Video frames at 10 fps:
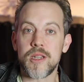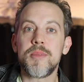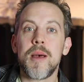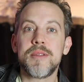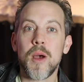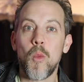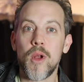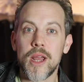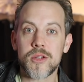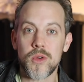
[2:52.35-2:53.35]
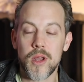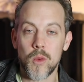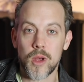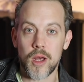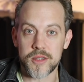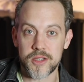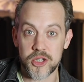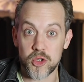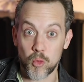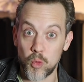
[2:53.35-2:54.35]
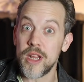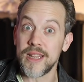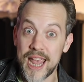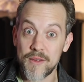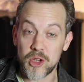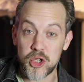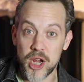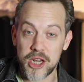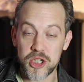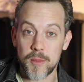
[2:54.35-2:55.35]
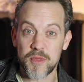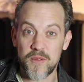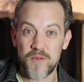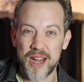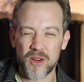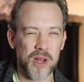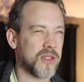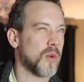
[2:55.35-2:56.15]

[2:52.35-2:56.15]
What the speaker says: Sometimes that one extra note causes us to really have to change up the fingering,